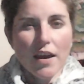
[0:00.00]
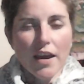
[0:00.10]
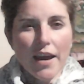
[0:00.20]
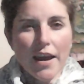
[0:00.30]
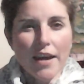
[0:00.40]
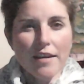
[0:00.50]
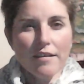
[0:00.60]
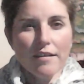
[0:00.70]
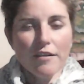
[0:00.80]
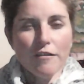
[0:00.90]
And
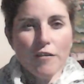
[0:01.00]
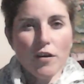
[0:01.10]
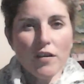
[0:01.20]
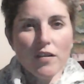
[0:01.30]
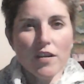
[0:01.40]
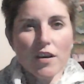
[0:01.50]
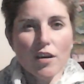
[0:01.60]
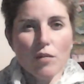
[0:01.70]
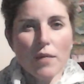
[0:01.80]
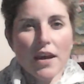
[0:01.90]
the first thing
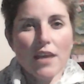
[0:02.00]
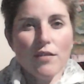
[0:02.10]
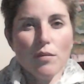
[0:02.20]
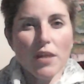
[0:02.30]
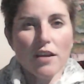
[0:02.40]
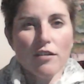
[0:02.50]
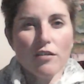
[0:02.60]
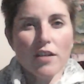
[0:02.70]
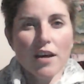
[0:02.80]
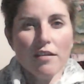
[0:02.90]
may even be to do
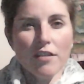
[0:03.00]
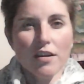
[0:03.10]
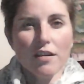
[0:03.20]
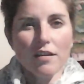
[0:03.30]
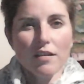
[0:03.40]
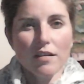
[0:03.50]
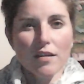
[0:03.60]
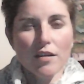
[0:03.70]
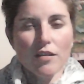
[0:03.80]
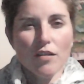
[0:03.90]
nothing.
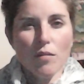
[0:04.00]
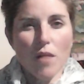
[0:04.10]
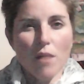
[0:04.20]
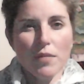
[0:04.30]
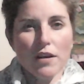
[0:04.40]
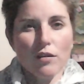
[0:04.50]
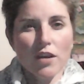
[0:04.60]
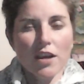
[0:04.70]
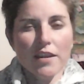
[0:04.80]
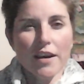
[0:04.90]
You know, I might be looking
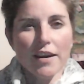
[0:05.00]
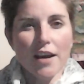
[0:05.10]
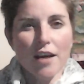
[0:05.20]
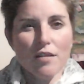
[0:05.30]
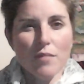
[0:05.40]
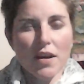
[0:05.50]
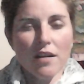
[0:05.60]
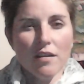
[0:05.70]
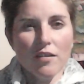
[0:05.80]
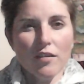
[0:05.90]
at that garden bed
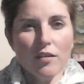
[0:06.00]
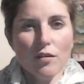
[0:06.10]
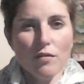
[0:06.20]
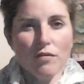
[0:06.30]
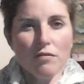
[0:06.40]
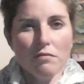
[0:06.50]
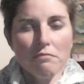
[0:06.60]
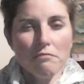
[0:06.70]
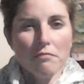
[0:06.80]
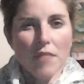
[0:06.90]
and just sort of
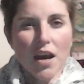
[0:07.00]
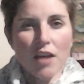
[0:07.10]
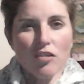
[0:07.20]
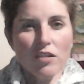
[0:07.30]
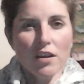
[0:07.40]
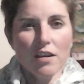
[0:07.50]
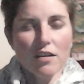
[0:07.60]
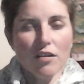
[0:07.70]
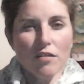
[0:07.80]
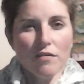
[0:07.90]
actually
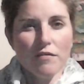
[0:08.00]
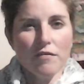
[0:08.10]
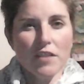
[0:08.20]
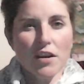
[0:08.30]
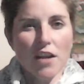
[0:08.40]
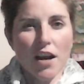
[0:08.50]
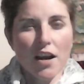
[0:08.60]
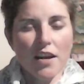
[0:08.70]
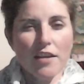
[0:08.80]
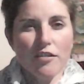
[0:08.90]
not feel like I
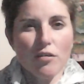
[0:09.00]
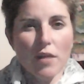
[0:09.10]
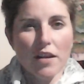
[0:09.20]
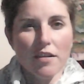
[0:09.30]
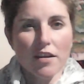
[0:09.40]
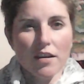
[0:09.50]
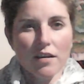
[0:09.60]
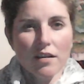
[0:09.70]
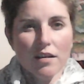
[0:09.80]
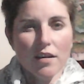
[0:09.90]
need to do anything.
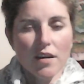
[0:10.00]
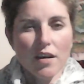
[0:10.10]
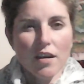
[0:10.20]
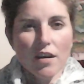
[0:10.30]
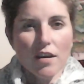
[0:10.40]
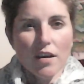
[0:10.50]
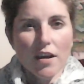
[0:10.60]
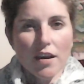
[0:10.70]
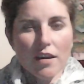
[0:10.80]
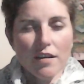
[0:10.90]

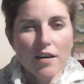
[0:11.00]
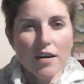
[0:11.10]
And